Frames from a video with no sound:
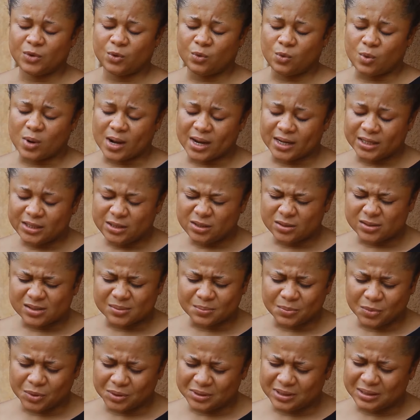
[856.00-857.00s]
Why does
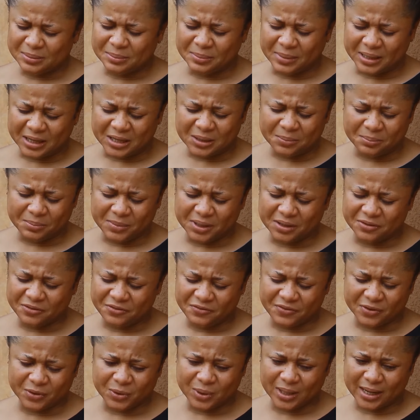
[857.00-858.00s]
mother make me
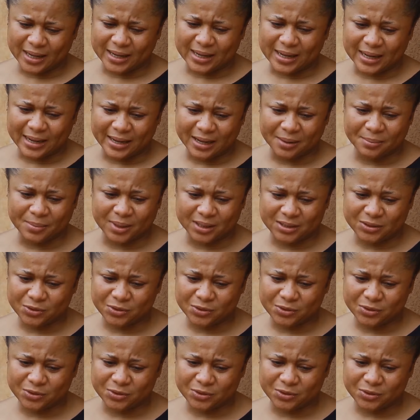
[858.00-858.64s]
feel like I am